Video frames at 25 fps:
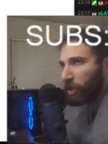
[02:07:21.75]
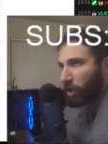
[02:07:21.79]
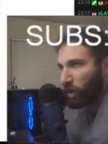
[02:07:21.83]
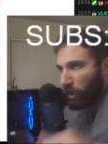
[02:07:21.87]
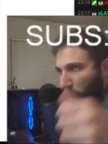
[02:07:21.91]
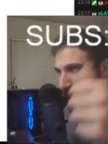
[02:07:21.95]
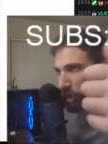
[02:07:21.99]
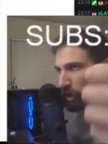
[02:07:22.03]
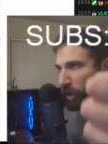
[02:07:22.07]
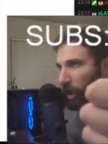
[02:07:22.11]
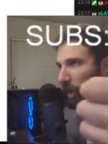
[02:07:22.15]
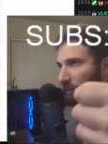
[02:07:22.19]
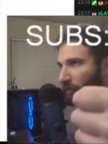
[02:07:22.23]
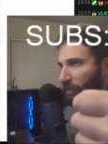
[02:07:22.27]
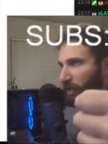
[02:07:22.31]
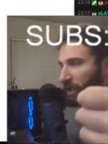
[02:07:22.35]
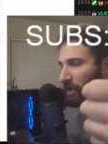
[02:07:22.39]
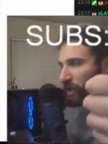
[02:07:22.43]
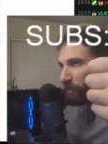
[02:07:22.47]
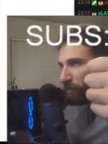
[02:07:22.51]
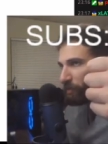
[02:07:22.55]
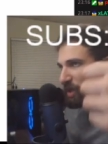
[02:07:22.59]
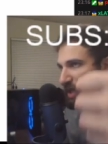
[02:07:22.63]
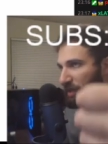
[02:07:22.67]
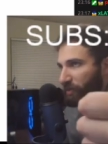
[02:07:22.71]
You're
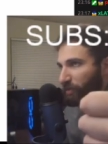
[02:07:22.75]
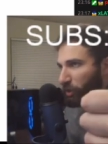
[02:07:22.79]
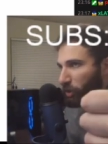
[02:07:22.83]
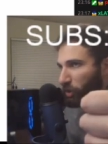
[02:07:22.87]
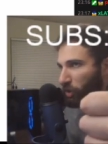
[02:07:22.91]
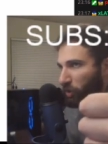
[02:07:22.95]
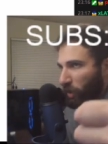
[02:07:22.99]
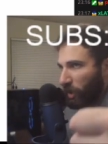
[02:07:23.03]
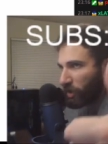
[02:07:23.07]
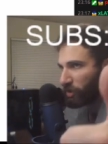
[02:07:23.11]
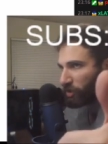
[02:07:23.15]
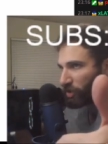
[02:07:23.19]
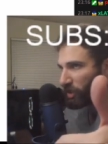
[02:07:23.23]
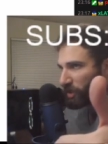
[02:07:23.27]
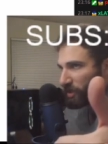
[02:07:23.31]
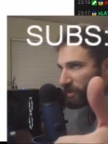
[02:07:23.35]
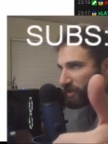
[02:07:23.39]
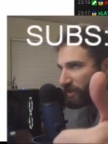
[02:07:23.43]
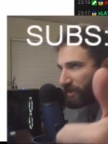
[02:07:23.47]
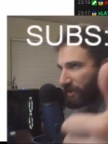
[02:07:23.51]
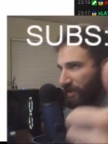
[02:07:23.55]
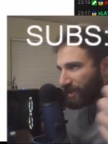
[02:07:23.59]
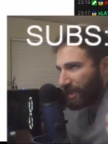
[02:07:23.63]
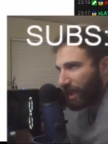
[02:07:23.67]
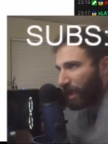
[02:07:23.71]
lumping people who are
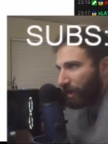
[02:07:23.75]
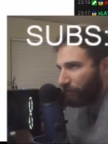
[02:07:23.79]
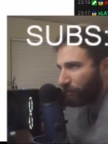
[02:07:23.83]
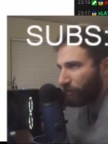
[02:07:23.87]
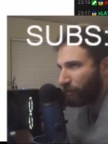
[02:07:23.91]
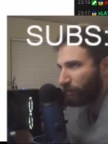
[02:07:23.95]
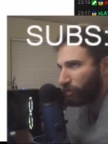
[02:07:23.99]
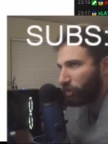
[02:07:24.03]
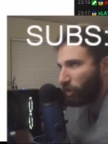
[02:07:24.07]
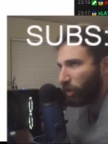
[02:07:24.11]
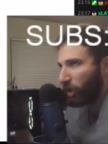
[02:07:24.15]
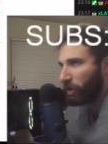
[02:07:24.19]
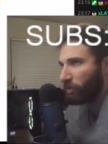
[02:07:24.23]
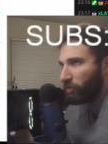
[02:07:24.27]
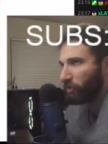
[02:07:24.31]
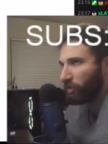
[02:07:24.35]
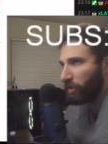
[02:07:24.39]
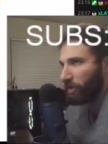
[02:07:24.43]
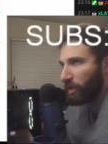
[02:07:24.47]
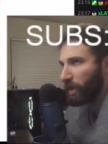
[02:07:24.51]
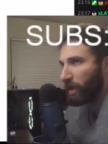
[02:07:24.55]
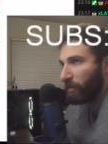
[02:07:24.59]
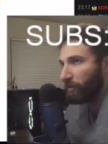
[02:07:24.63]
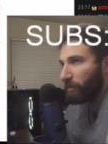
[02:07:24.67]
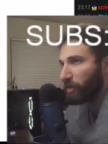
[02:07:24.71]
just self-employed with
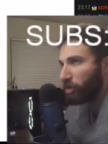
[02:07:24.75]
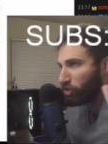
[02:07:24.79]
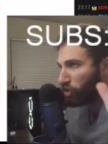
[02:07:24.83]
them.